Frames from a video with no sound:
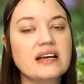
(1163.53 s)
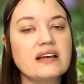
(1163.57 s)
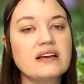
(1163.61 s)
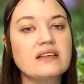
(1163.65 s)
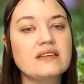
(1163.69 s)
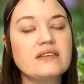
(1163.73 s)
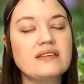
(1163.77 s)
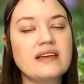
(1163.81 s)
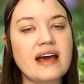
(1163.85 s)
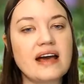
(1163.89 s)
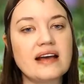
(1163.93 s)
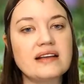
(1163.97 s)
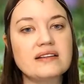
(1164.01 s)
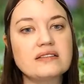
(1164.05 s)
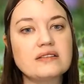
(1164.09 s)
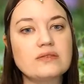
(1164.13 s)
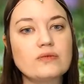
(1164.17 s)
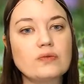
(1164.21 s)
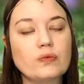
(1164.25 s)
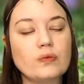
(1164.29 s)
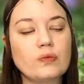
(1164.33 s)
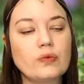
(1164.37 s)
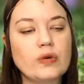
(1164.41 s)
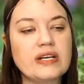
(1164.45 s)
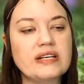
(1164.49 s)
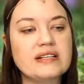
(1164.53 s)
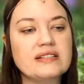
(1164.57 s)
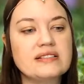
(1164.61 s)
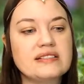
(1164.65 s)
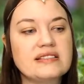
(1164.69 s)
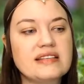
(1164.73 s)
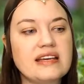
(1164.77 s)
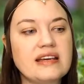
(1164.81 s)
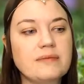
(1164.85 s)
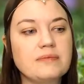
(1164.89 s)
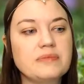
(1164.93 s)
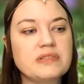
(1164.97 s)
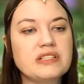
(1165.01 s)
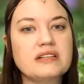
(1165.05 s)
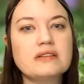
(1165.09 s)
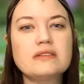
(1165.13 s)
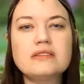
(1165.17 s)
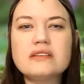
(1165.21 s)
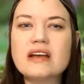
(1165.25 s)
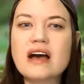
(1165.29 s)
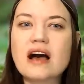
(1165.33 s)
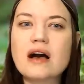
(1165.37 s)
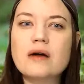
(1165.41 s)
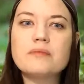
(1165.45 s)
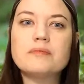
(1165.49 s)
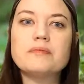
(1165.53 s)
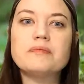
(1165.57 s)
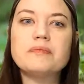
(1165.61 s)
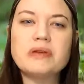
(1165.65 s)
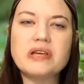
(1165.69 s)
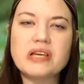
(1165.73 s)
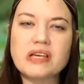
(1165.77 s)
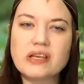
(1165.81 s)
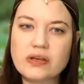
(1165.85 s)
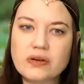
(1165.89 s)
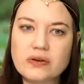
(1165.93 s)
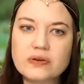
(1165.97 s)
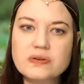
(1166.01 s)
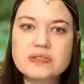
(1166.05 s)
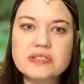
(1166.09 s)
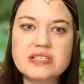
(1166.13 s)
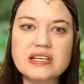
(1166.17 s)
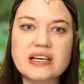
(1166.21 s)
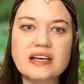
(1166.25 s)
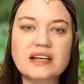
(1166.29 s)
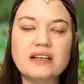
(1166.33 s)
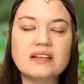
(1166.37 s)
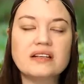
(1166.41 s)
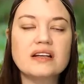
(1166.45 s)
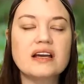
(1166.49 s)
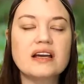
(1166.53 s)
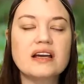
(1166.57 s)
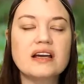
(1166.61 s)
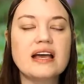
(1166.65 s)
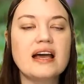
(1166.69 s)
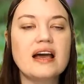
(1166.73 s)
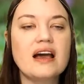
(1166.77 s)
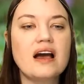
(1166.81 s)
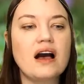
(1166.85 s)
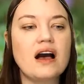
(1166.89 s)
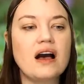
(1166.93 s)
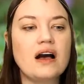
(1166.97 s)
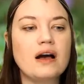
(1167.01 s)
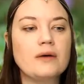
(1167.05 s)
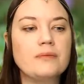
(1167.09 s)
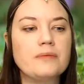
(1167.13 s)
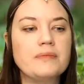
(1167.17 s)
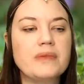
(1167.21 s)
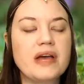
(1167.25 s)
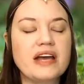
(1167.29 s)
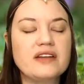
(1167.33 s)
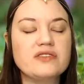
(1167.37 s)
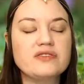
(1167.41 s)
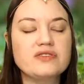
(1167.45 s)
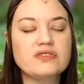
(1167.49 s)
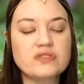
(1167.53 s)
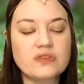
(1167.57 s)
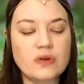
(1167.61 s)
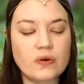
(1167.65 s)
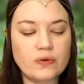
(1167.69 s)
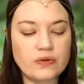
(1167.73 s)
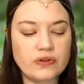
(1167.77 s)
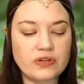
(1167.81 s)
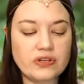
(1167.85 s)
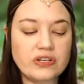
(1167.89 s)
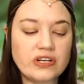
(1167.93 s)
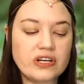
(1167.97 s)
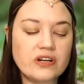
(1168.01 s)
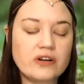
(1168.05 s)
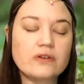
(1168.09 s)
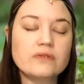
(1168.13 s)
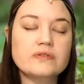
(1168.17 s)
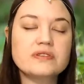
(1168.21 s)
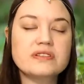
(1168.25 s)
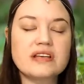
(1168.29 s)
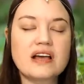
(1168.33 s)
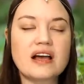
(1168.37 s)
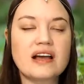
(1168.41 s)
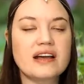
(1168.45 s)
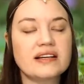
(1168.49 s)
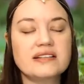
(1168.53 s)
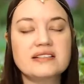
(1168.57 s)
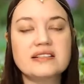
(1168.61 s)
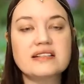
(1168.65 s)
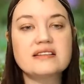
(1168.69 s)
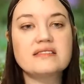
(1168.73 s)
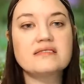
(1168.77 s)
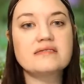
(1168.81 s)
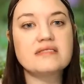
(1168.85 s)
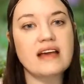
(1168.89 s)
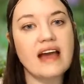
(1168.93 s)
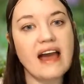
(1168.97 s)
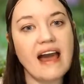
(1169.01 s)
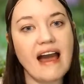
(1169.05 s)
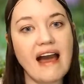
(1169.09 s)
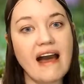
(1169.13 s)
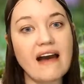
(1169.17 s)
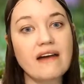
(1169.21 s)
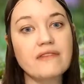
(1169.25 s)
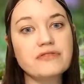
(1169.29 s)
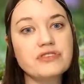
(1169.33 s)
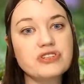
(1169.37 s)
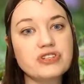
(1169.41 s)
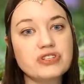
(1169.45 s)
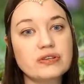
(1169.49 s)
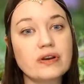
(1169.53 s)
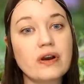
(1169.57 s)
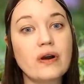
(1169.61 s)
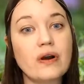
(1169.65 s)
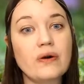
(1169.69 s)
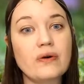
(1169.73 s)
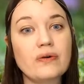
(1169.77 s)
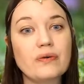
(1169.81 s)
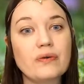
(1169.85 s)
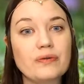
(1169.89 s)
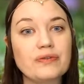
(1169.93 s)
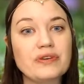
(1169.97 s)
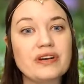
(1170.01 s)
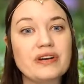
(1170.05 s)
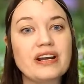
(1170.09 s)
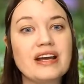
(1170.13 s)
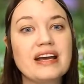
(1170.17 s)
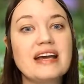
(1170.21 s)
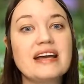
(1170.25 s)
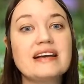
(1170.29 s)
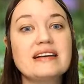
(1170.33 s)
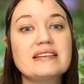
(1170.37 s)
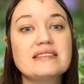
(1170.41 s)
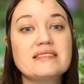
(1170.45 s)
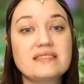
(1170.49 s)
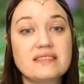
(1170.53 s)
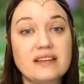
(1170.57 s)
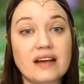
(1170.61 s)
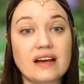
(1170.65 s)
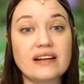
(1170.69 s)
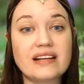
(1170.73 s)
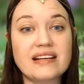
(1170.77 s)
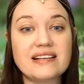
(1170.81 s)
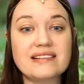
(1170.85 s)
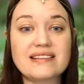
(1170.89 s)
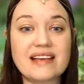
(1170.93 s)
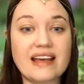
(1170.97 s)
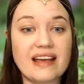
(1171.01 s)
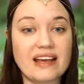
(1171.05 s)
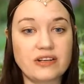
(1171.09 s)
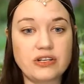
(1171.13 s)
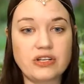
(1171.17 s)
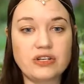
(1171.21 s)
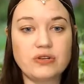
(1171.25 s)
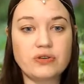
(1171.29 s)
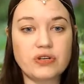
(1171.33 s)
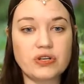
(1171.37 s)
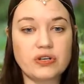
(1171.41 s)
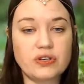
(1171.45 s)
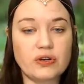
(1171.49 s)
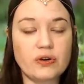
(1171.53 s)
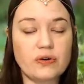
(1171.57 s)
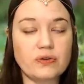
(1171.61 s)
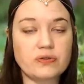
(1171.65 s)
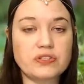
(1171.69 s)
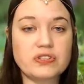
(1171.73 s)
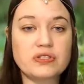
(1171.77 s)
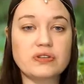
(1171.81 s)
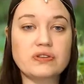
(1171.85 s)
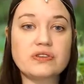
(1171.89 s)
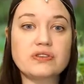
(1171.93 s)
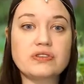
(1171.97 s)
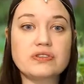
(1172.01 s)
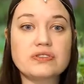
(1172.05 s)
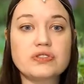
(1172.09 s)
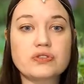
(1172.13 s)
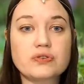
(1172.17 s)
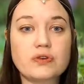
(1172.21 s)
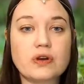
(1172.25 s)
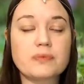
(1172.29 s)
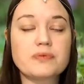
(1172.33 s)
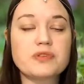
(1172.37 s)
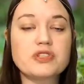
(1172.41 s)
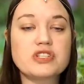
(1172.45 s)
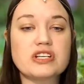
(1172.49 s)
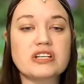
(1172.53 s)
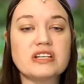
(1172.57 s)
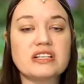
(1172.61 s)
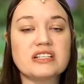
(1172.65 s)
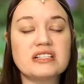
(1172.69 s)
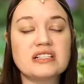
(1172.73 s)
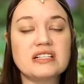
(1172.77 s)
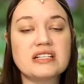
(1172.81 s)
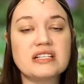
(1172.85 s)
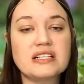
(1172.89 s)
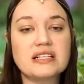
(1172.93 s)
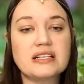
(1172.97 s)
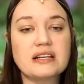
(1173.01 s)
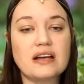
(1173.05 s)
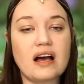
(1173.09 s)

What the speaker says: that we seem to not be using? And so the neuroscientists have shown studies, and you can go to the description